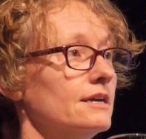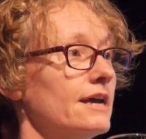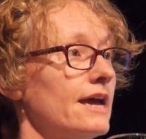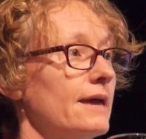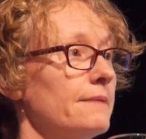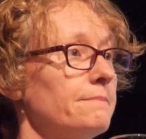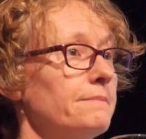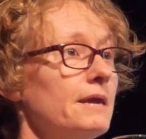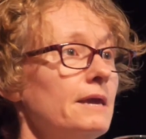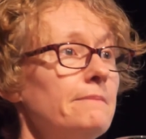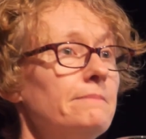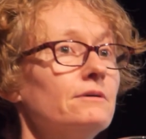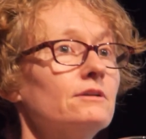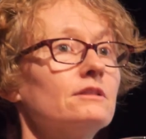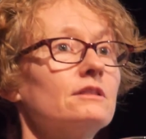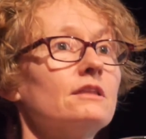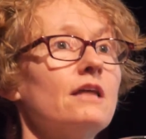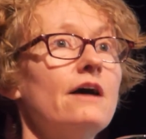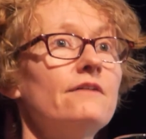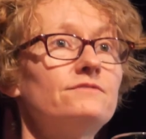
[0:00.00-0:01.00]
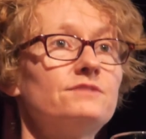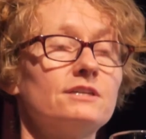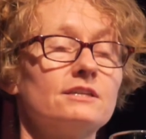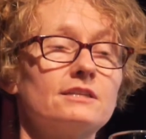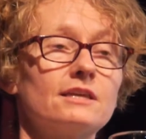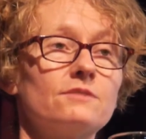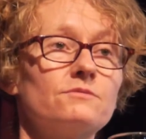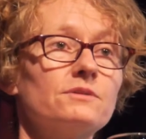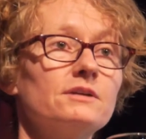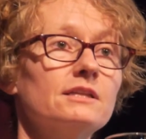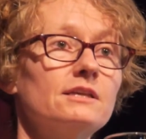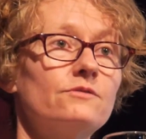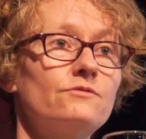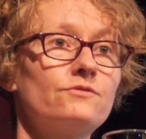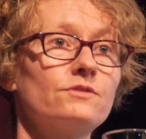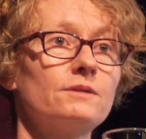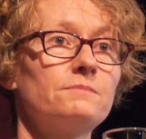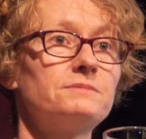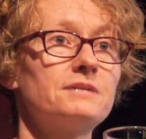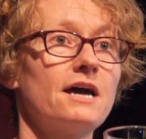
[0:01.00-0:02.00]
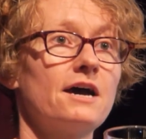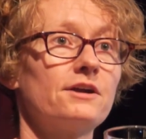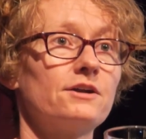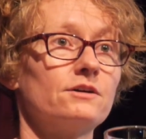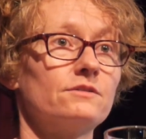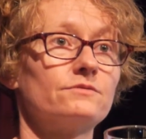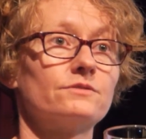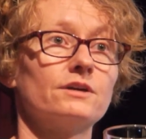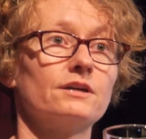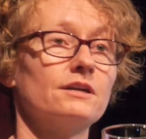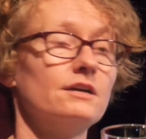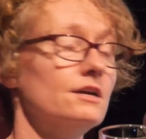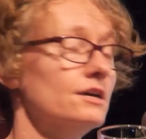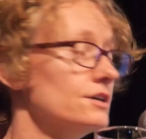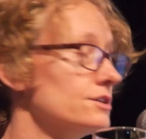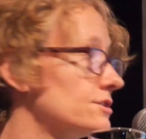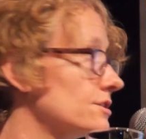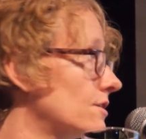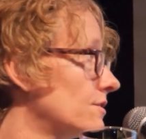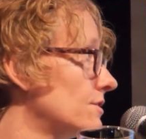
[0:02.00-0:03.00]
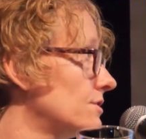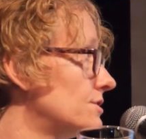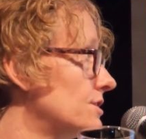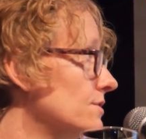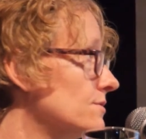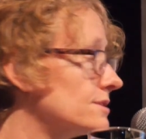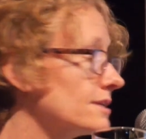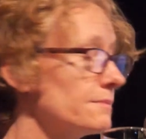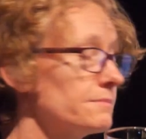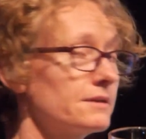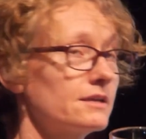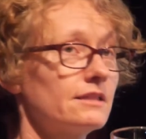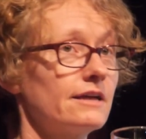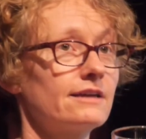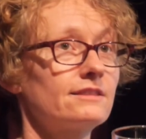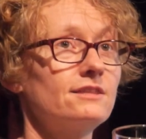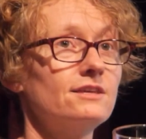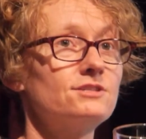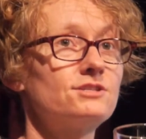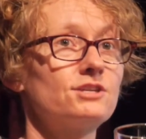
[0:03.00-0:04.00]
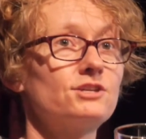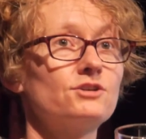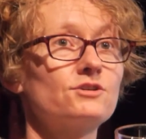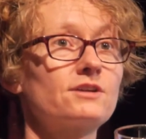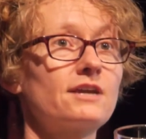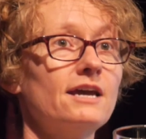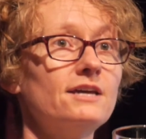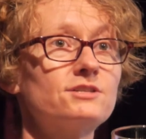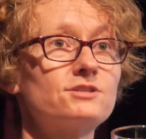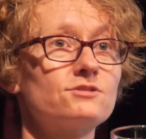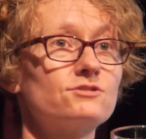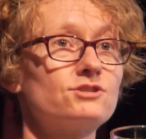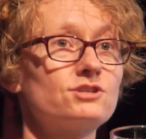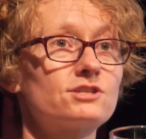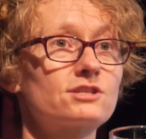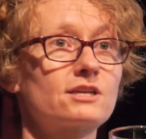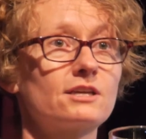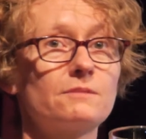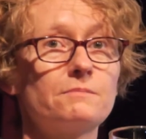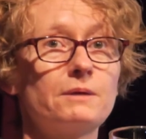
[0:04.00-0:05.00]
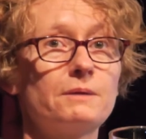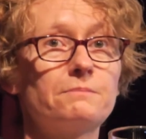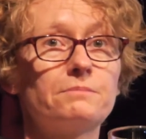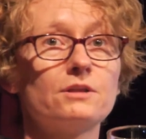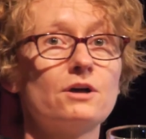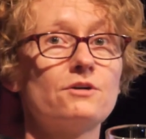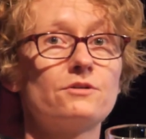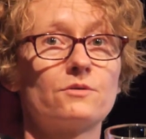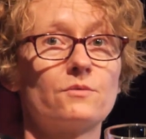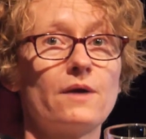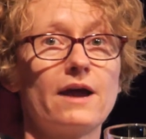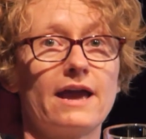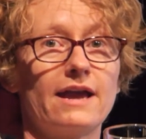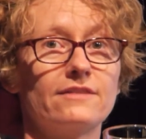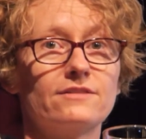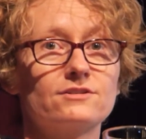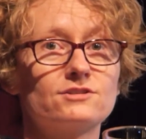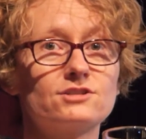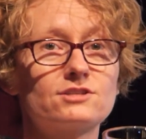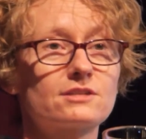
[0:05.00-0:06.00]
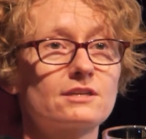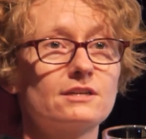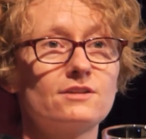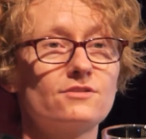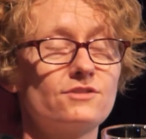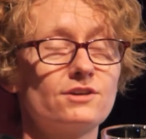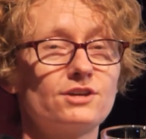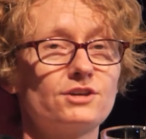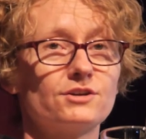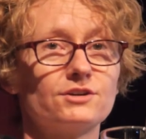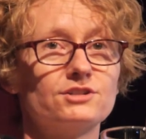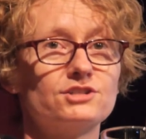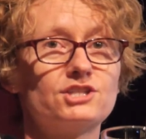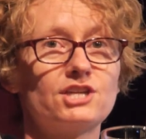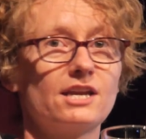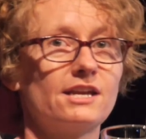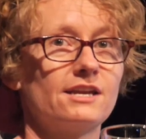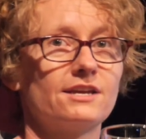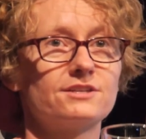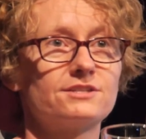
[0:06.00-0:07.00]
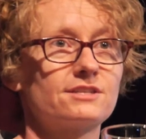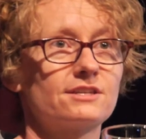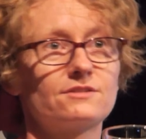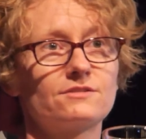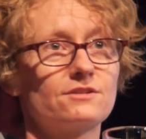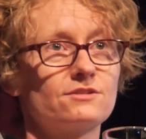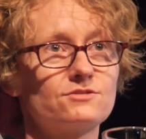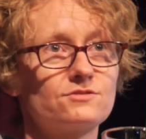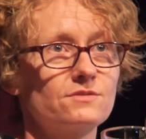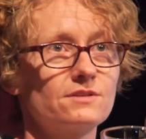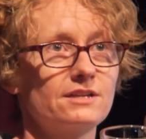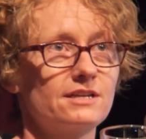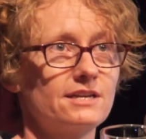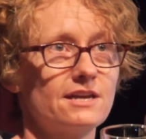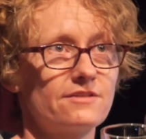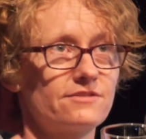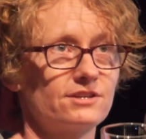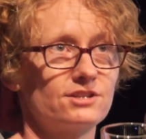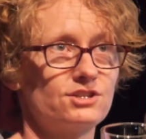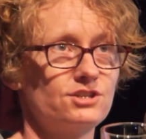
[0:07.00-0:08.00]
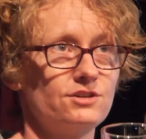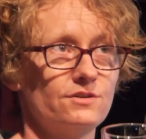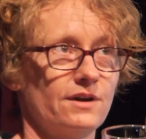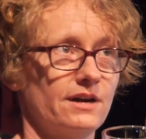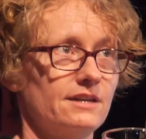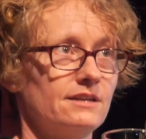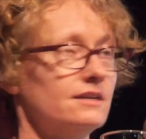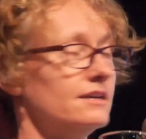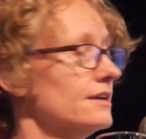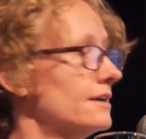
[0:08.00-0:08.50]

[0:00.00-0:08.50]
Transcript: And people loved it. They really flipped out over it. So you do something like this, and your guests are just going to be blown away. They're just going to think you're a genius, and there's really nothing to it.